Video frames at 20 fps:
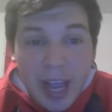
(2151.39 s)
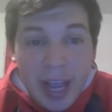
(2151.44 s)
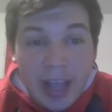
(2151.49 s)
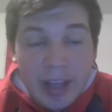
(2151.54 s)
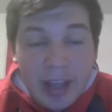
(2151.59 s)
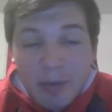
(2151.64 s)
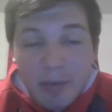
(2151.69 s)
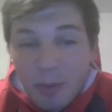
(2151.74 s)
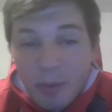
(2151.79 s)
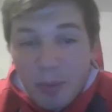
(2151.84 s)

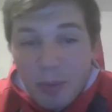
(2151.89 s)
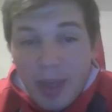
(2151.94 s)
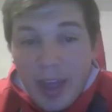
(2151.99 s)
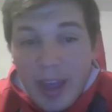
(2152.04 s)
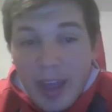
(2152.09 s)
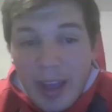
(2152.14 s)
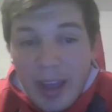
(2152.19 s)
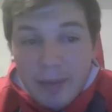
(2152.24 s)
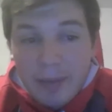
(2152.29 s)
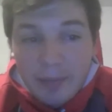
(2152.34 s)
And from
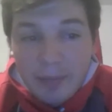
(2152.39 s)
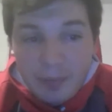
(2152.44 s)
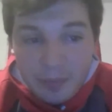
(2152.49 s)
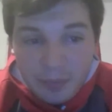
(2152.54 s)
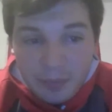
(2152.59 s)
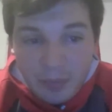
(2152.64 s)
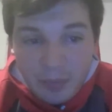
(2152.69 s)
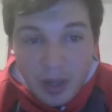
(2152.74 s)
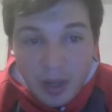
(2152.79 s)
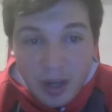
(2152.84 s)
that,
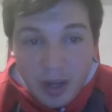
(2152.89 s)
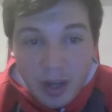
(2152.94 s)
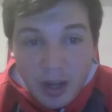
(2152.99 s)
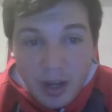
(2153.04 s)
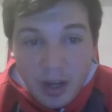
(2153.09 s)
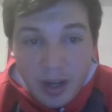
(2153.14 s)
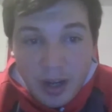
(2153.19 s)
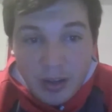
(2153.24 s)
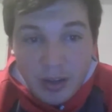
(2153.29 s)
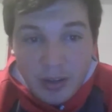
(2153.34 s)

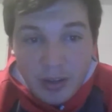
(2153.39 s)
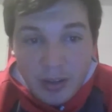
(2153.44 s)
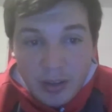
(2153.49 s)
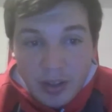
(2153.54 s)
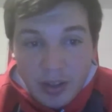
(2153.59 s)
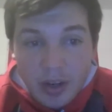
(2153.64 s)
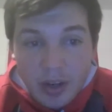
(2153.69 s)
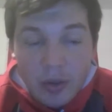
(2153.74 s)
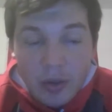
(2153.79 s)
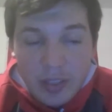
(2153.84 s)

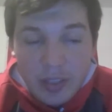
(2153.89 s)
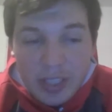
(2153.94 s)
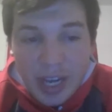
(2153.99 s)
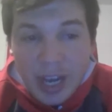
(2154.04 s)
the